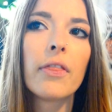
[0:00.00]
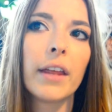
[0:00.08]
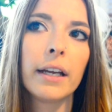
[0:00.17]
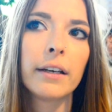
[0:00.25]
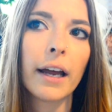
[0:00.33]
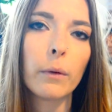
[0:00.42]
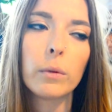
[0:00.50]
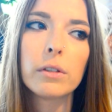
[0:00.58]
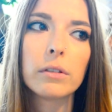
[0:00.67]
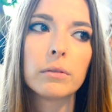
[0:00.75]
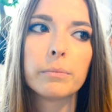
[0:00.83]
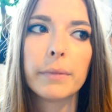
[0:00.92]
Then I
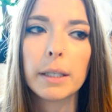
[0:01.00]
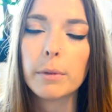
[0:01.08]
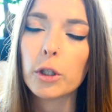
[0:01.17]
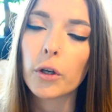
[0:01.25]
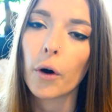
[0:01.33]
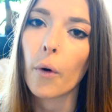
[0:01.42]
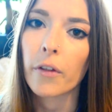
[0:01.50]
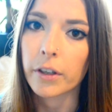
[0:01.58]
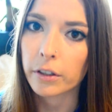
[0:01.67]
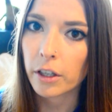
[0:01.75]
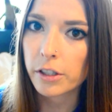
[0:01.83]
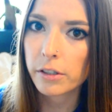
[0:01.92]
will maybe go on
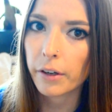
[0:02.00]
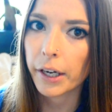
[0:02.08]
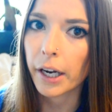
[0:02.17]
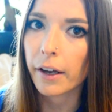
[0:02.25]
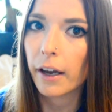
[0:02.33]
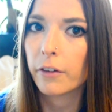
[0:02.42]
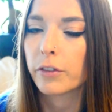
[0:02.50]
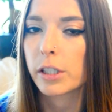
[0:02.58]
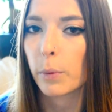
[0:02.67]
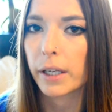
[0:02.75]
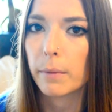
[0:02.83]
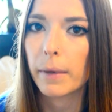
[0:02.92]
the cross trainer again for
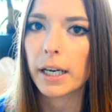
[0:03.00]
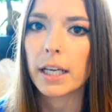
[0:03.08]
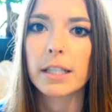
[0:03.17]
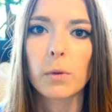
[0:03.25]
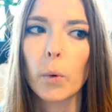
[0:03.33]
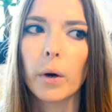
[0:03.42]
20 minutes,